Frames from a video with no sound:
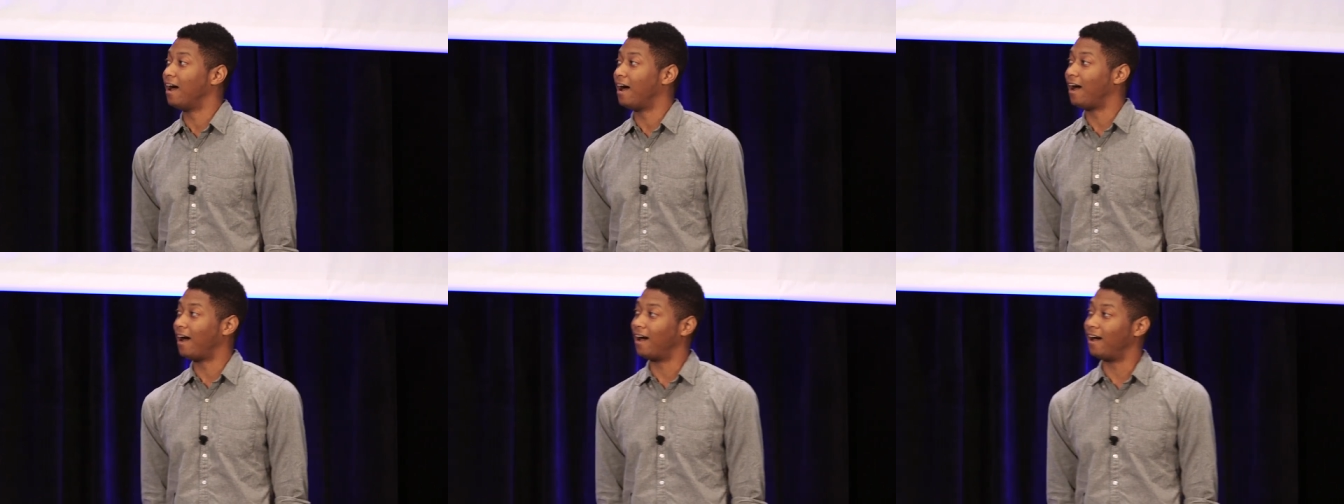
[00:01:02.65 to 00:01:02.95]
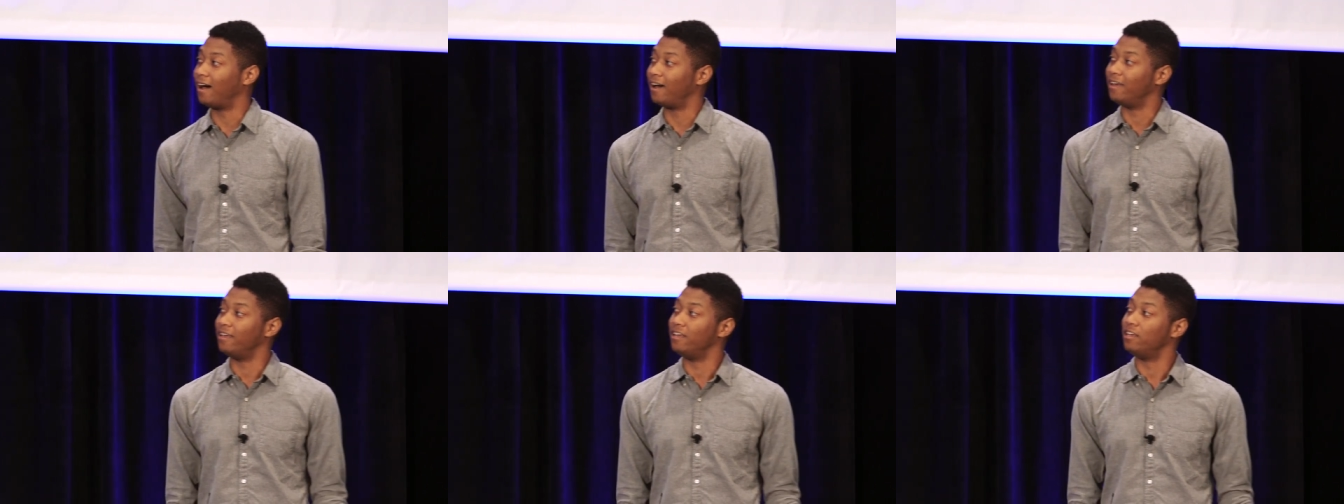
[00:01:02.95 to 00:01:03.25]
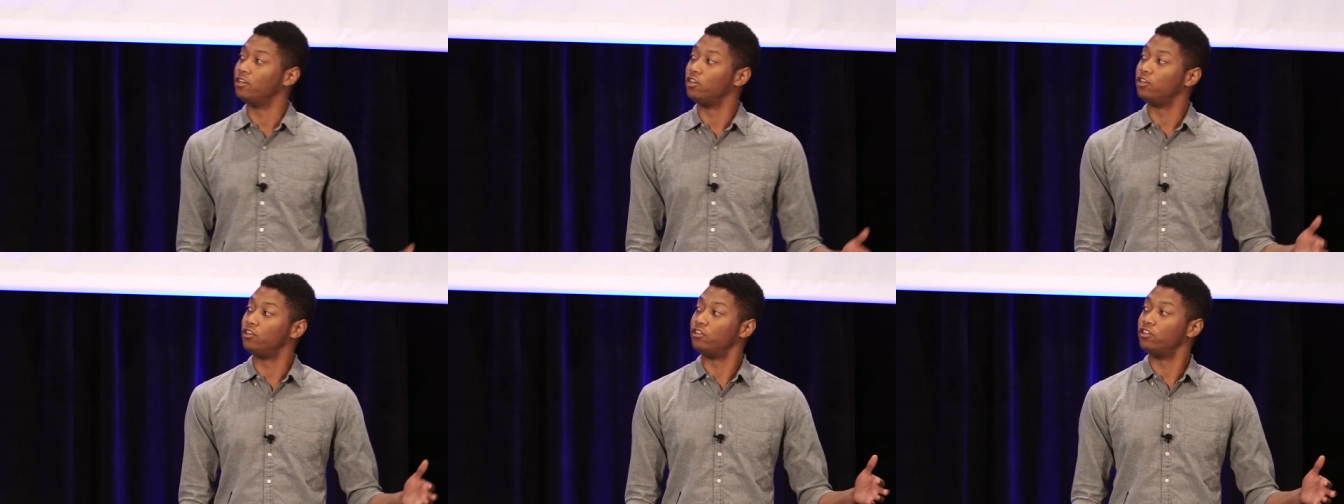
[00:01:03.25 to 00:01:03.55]
Uh,
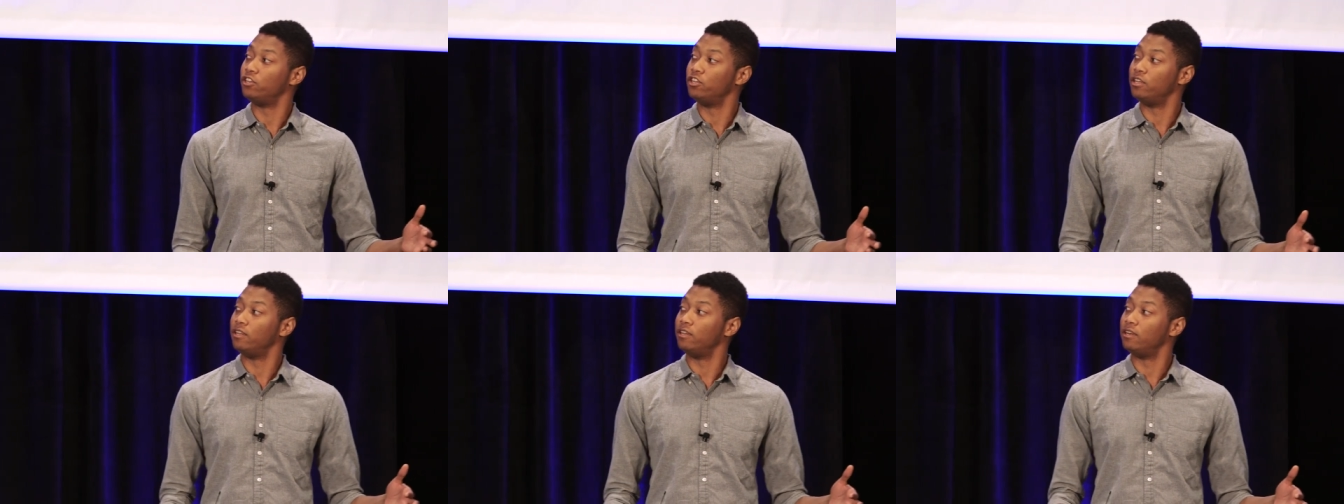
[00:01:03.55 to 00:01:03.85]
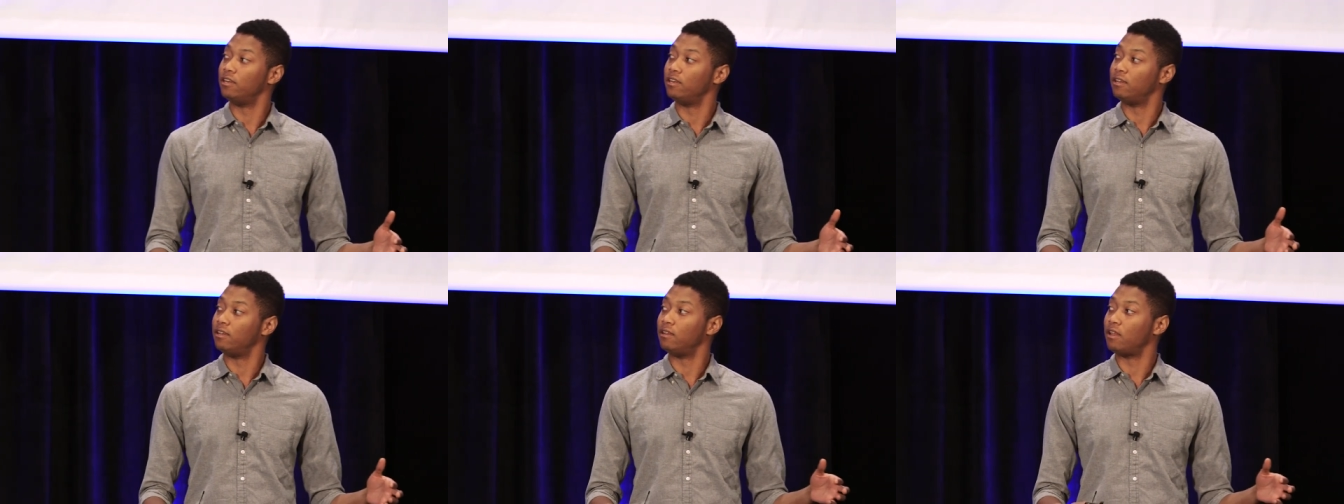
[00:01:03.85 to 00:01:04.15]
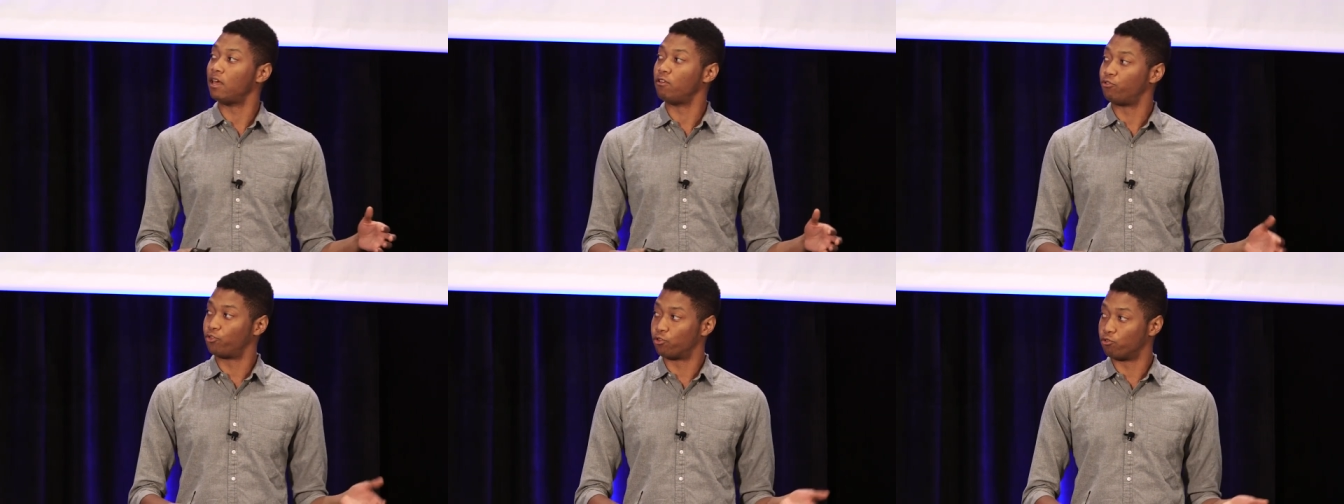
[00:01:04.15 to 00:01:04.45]

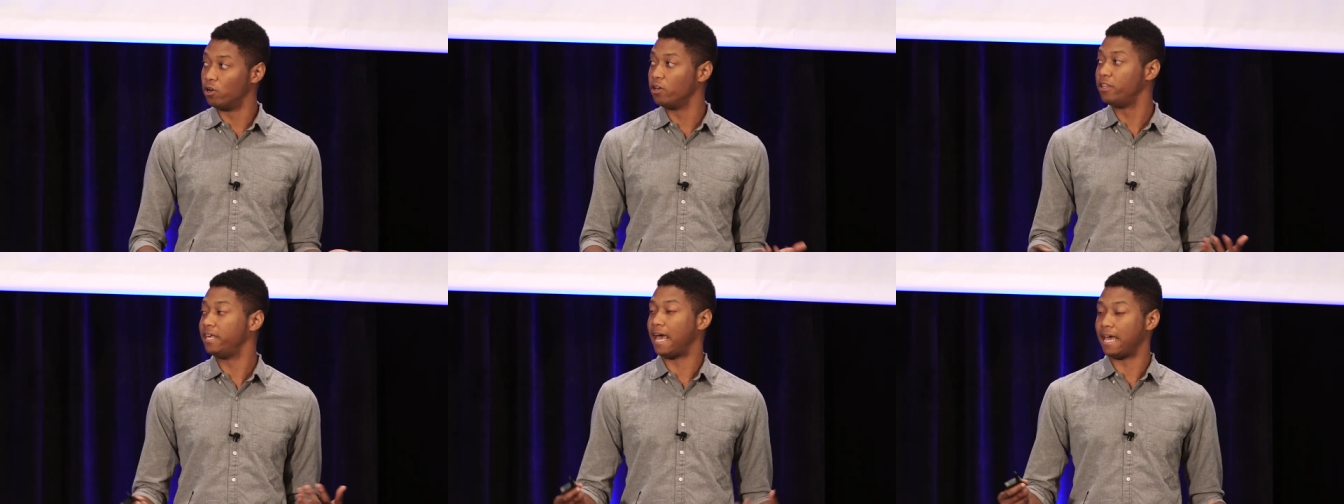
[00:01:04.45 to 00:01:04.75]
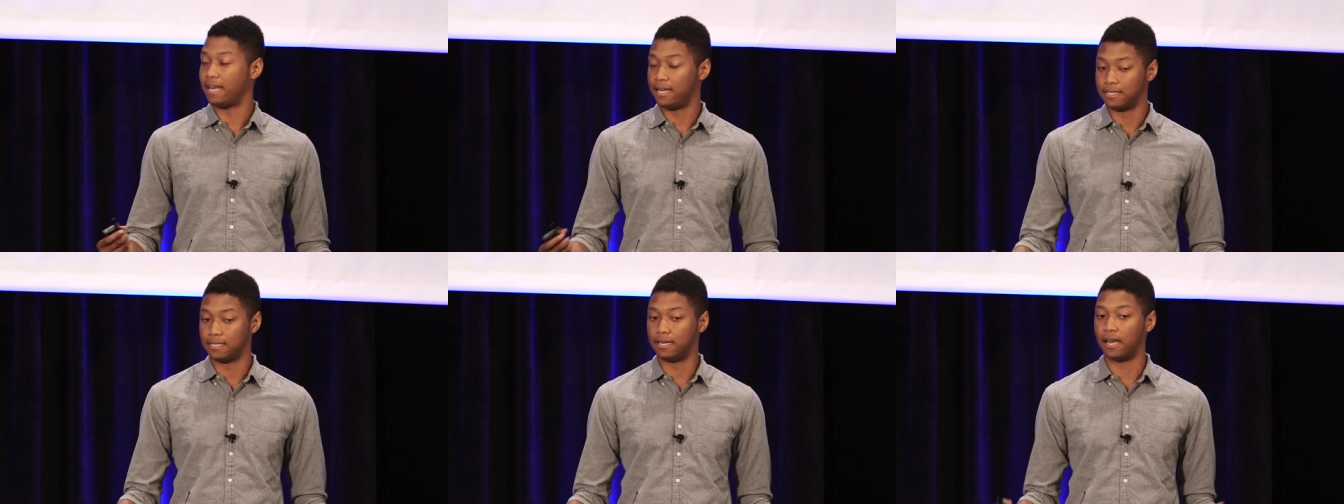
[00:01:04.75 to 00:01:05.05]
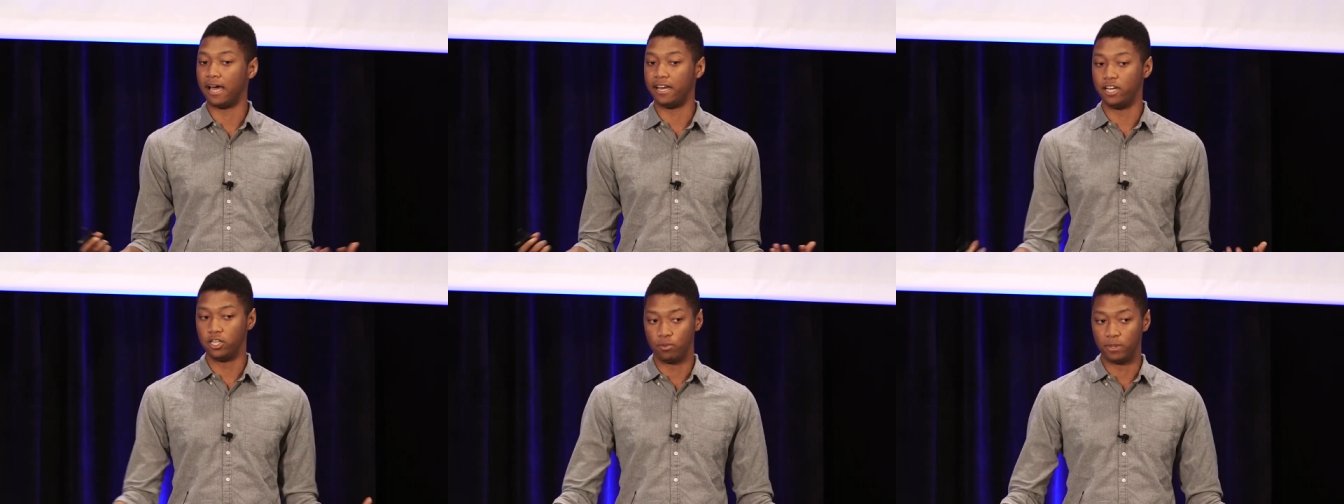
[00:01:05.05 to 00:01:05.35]
through the 80s
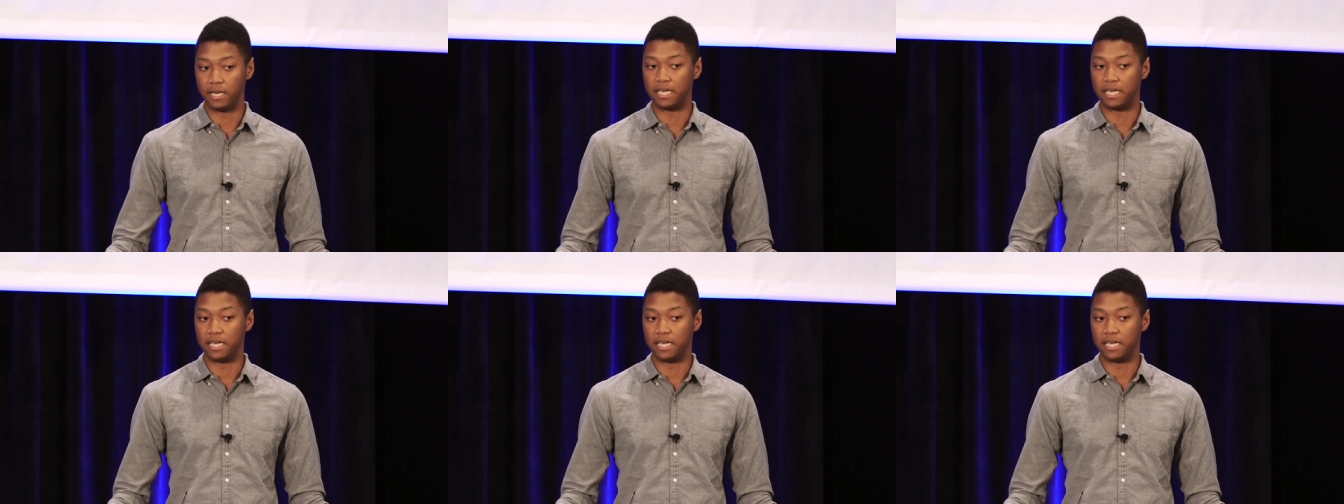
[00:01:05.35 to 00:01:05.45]
and 90s,